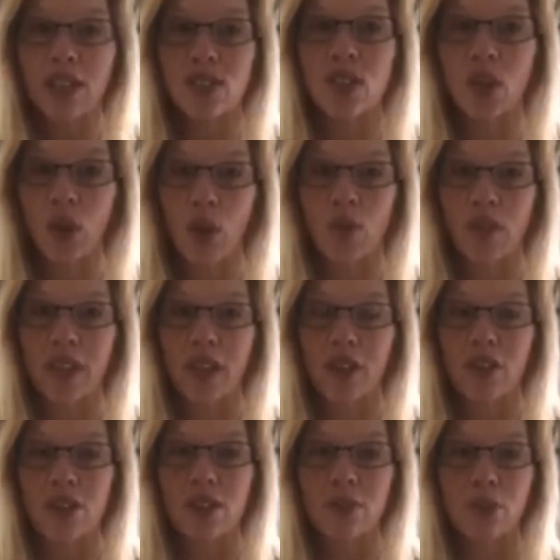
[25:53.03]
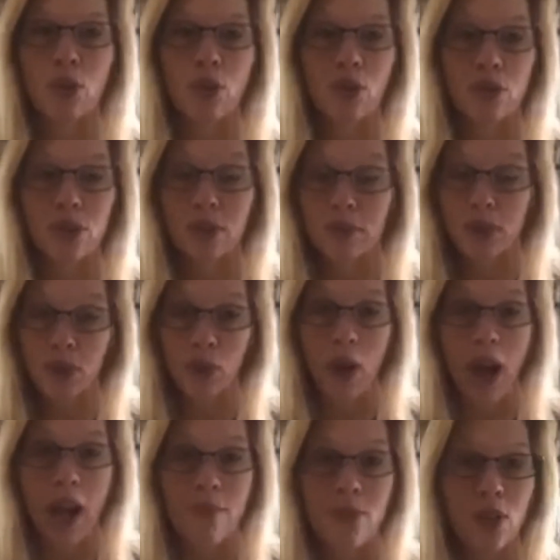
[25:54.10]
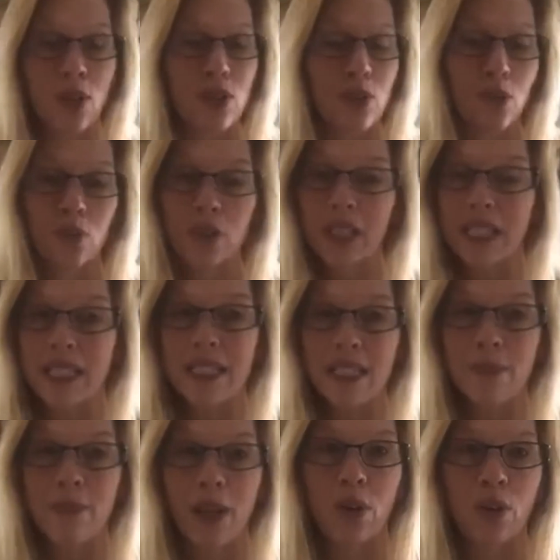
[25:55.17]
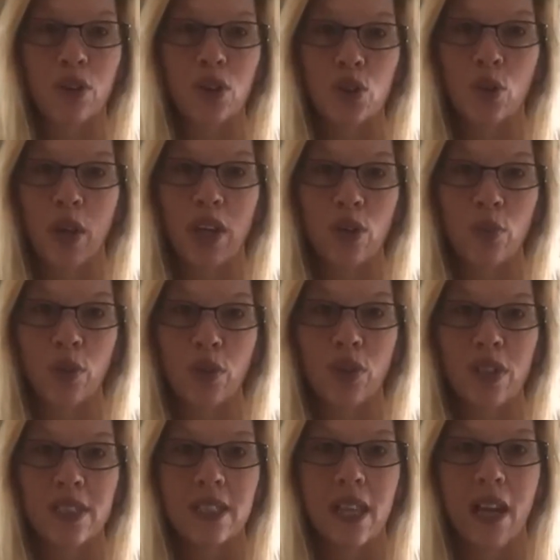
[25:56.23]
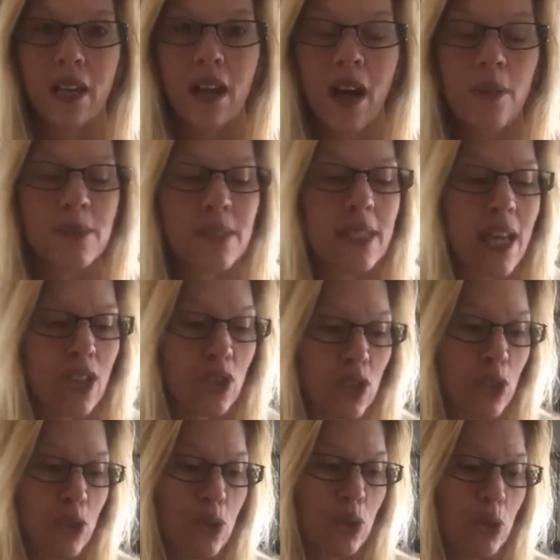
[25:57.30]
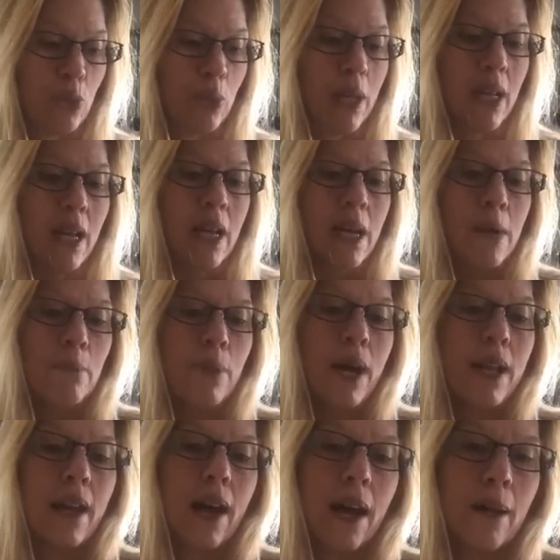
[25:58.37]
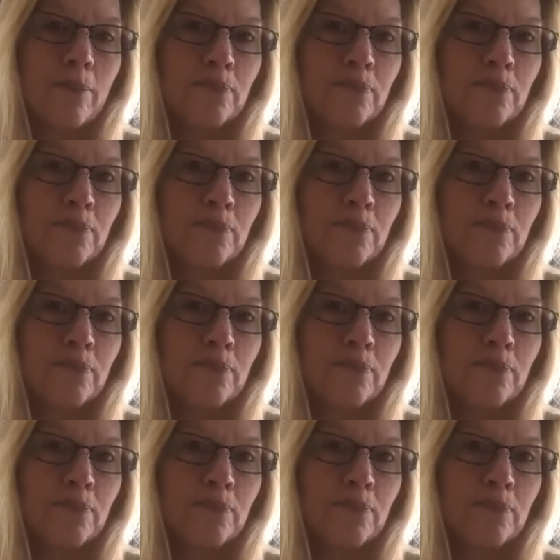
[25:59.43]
you guys to go over there and subscribe. You can do it real easy by going to trayerwilderness.com/YouTube. But